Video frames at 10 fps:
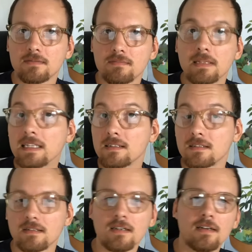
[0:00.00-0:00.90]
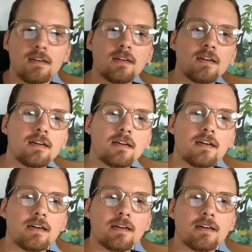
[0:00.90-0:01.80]
please.
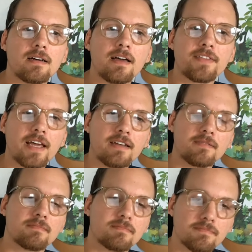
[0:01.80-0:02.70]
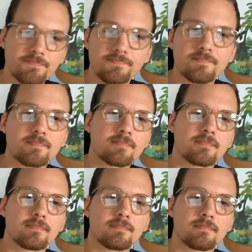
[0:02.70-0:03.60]
And then
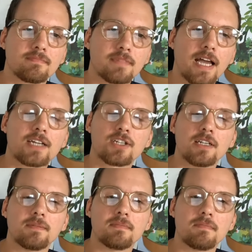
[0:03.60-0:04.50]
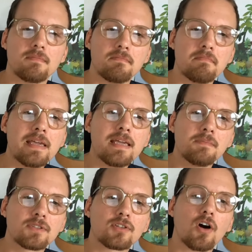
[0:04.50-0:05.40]
actually,
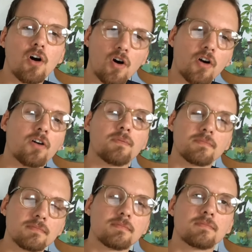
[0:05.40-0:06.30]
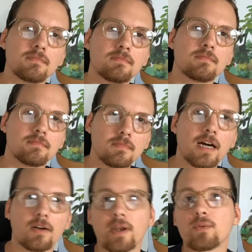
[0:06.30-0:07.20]
memes are a
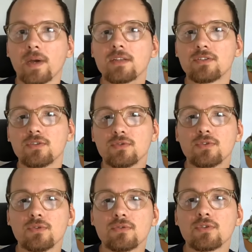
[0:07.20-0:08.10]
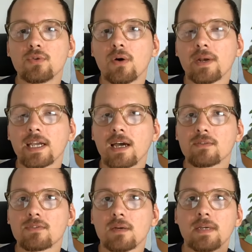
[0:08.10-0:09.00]
great way to grow an
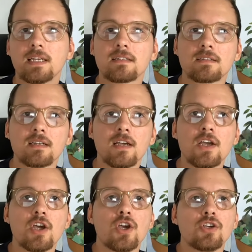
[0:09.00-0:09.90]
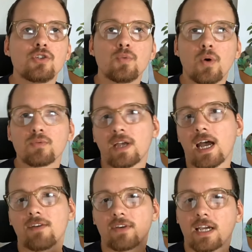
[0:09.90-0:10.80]
account. I mean, you won't
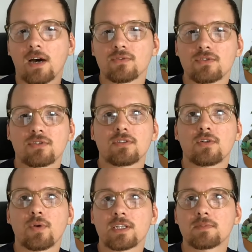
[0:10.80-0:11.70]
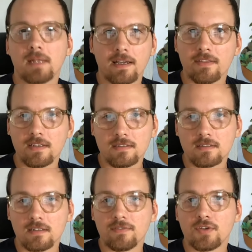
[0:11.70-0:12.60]
have accounts crisp like
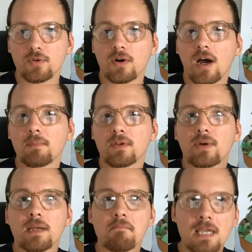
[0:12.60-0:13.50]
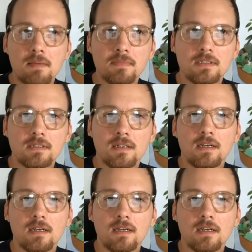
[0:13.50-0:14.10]
this if you are uploading memes,